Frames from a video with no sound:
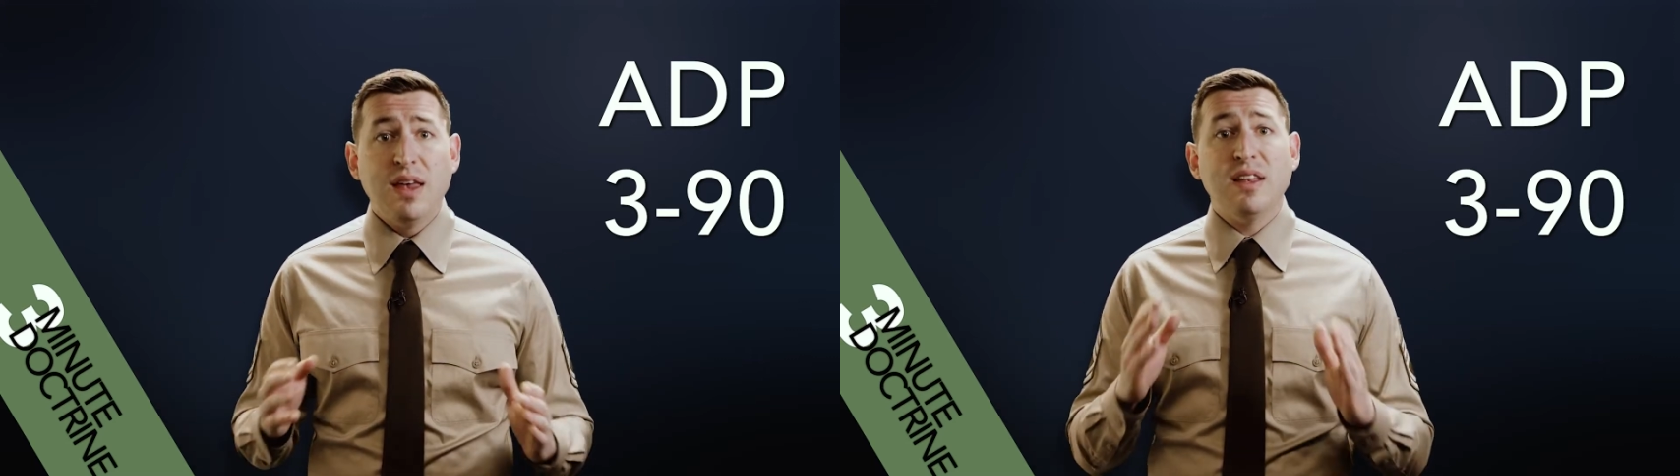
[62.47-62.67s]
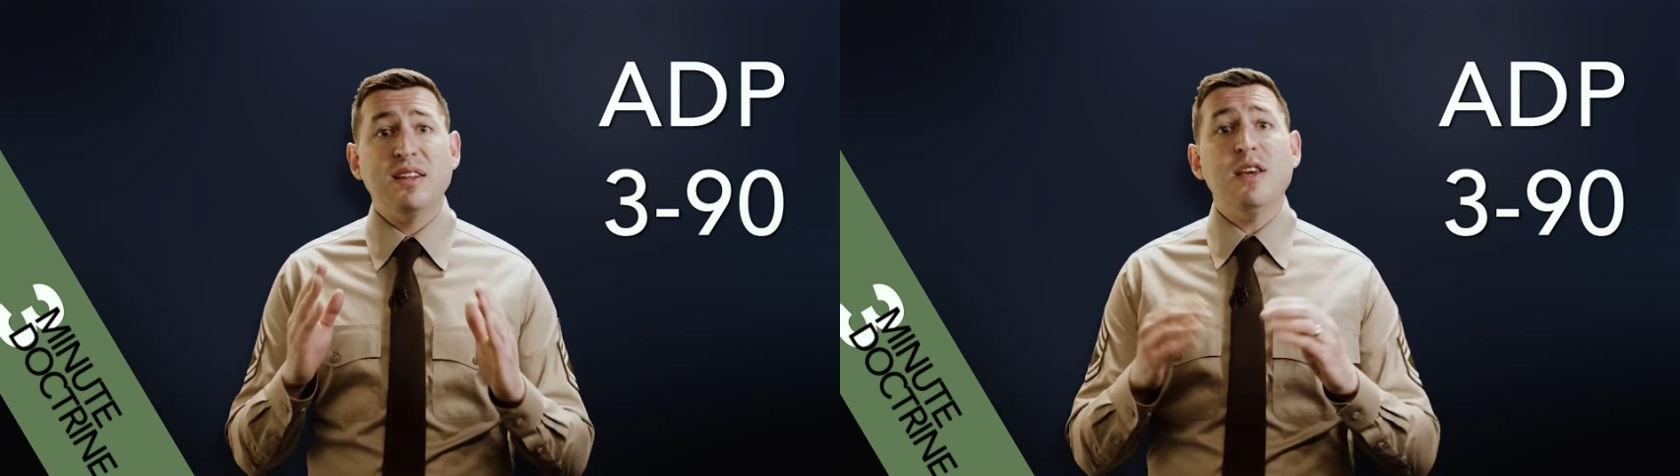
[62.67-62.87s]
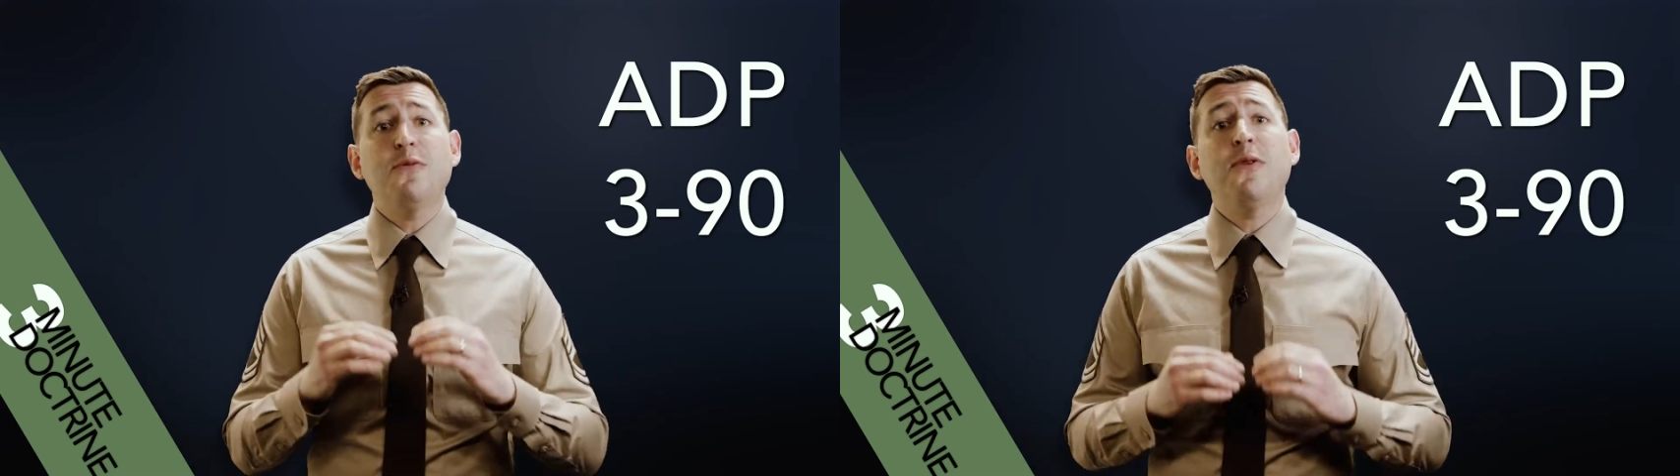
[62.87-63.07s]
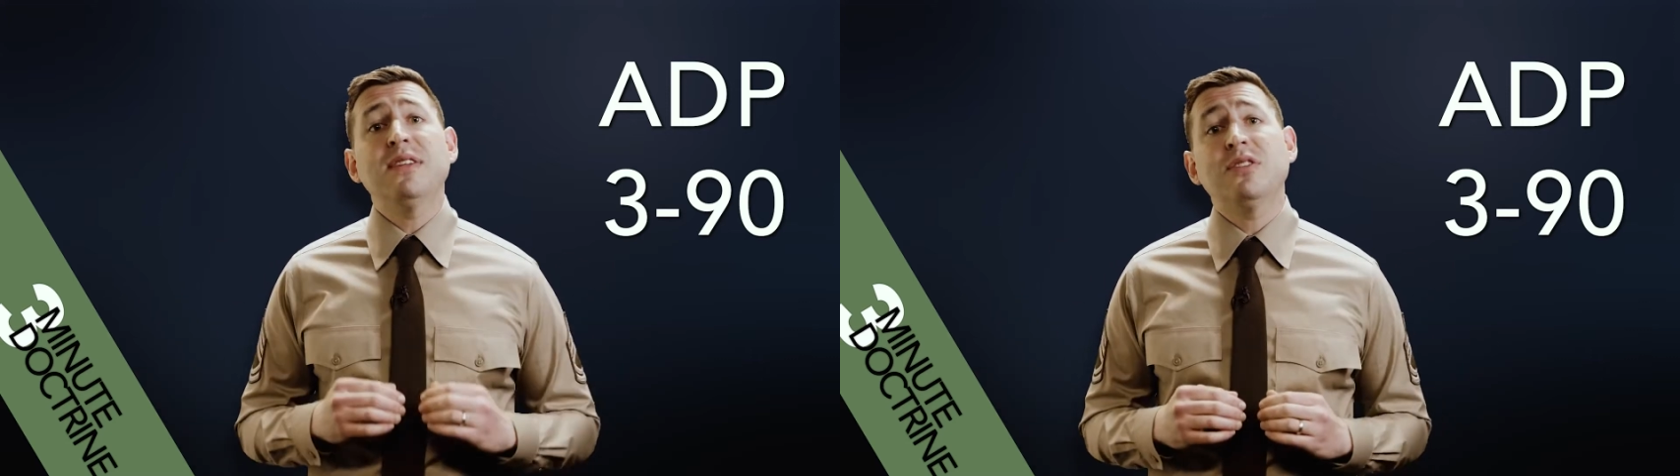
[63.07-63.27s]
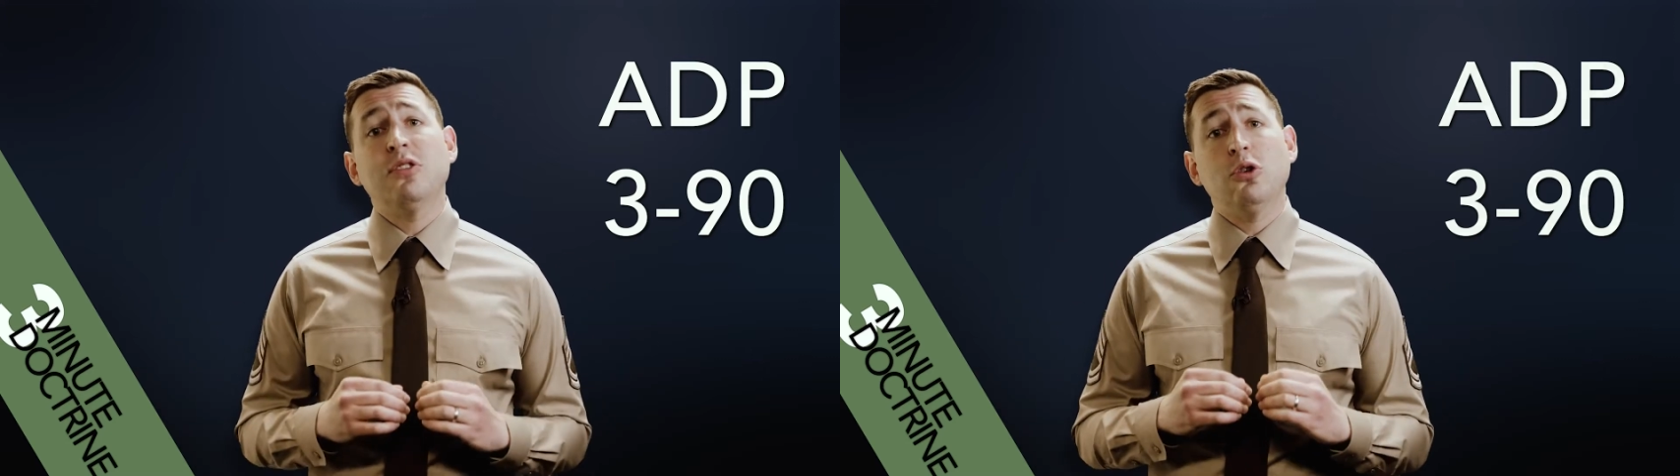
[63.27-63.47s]
the
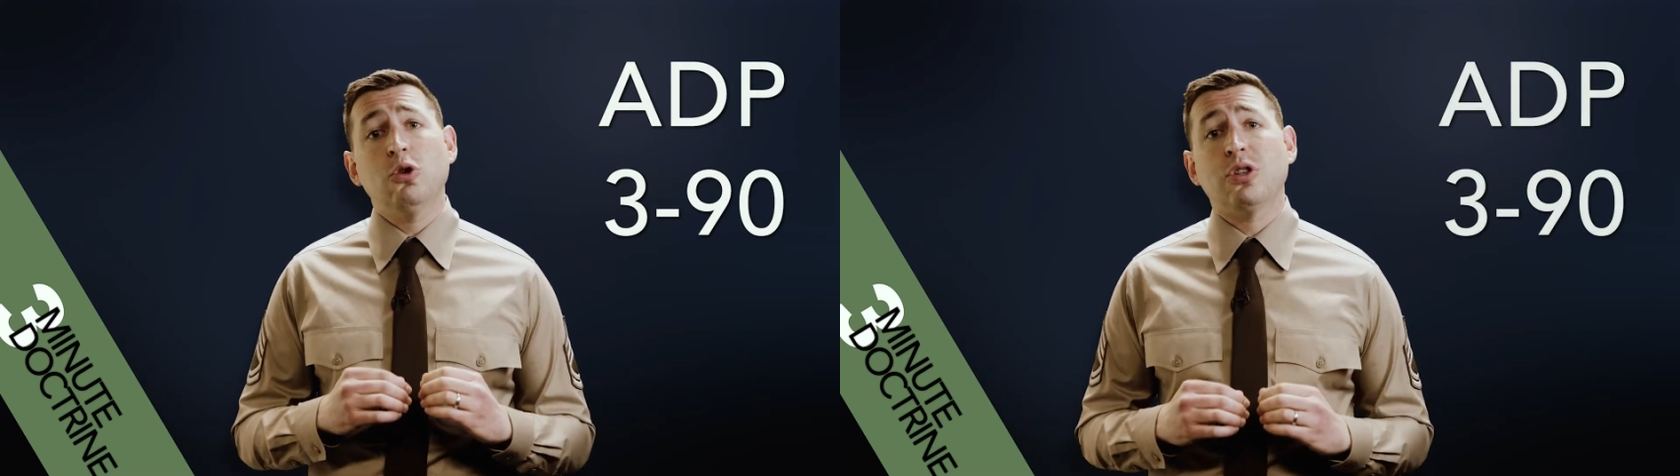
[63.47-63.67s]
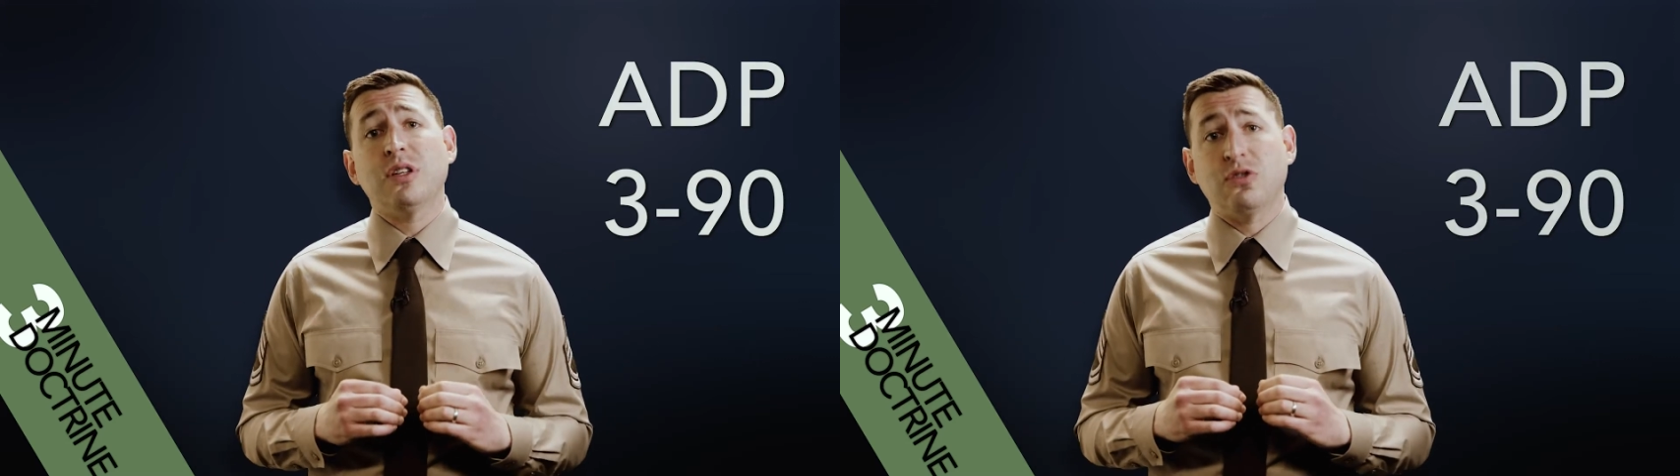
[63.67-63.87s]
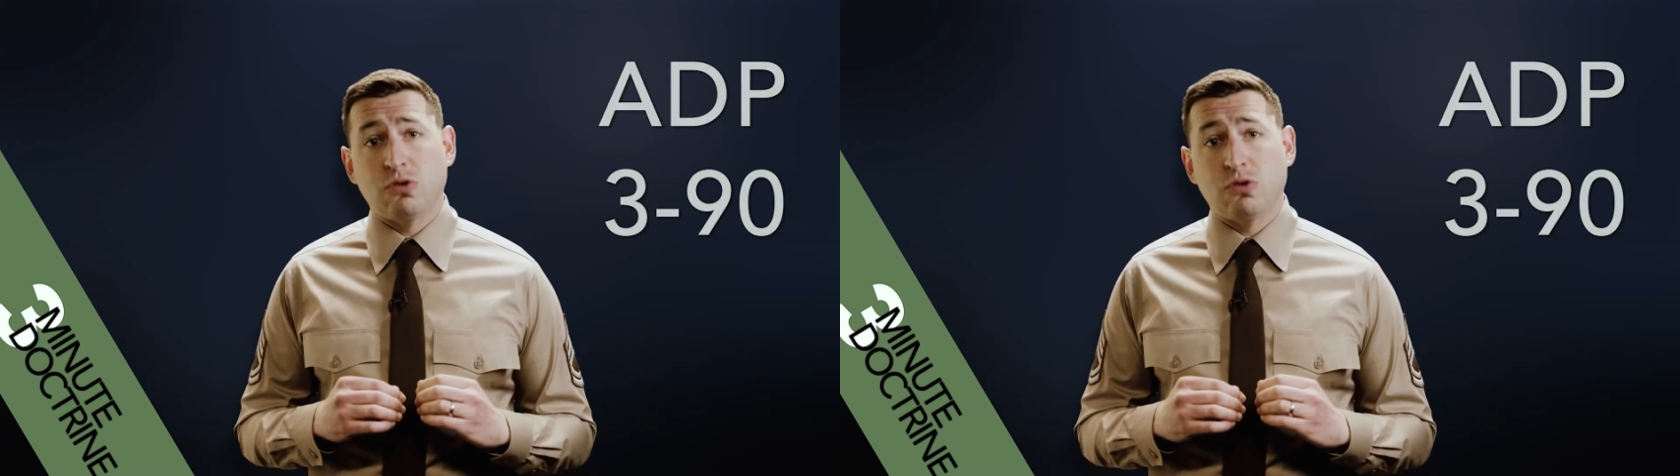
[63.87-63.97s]
defense is usually